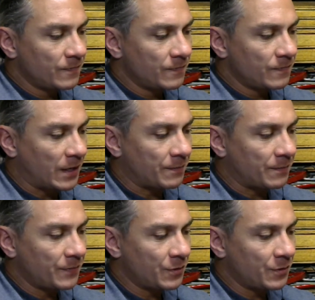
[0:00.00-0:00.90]

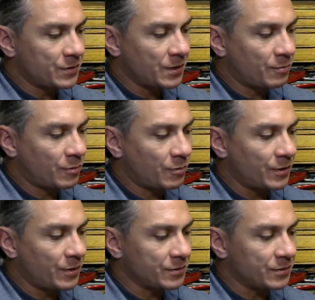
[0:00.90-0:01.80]
Damn, there was another
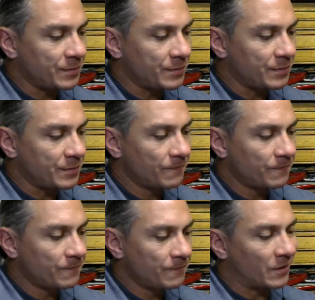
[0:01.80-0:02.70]
point I was going to make.
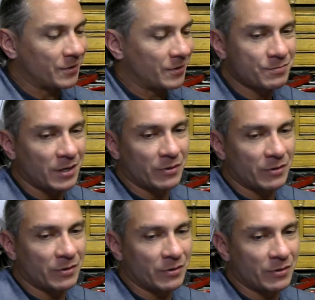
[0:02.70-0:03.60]
I don't know. It's probably a
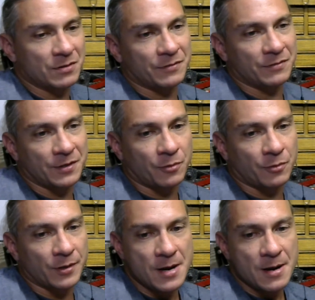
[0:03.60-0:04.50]
repetition of another
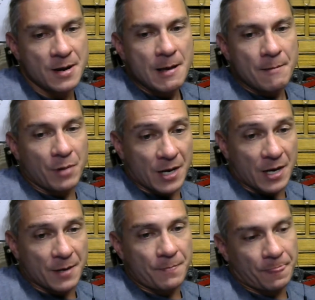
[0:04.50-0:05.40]
point.
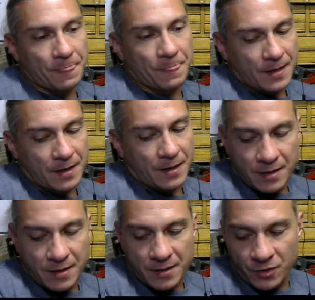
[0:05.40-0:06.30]
But
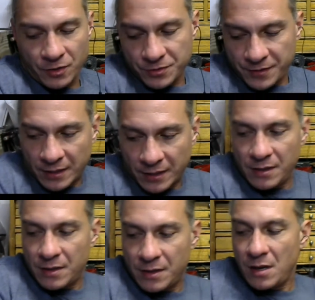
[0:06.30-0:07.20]
here's the
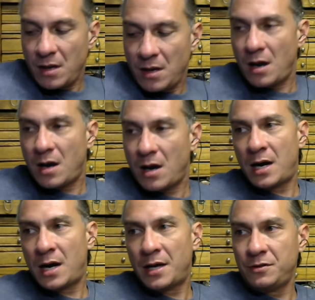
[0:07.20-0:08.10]
thing.
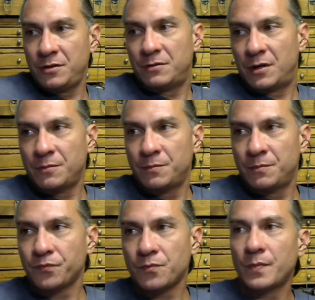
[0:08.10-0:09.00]
I do know
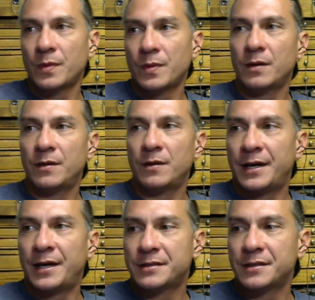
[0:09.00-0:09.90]

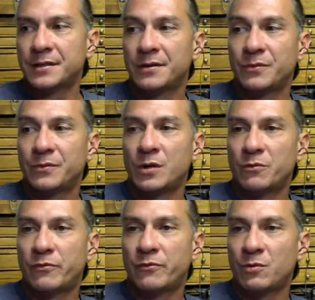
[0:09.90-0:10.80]
that,
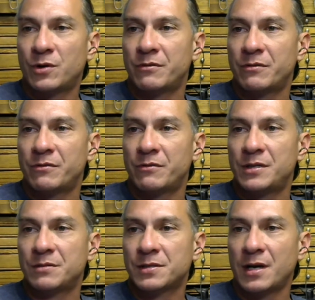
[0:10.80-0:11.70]
well, for whatever
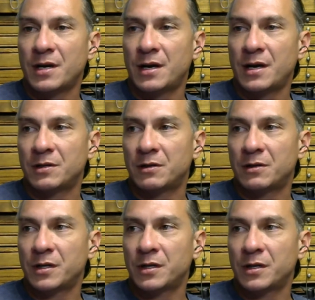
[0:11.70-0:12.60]
reason, my Skype's not
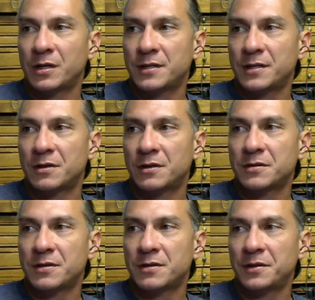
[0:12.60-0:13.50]
working. So that
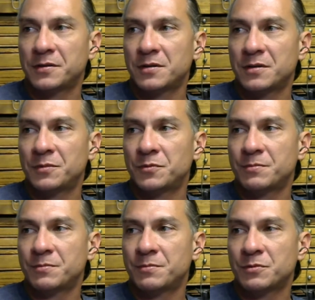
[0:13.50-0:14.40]
sucks. I think someone
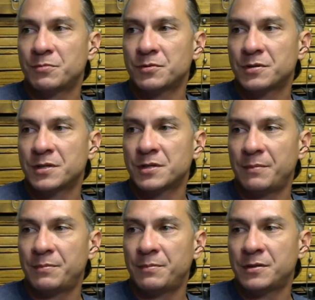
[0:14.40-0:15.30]
was supposed to
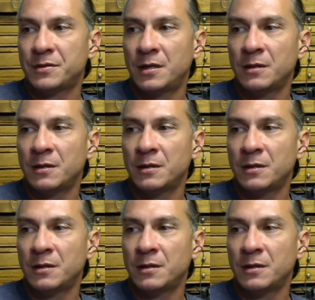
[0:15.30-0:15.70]
Skype in today.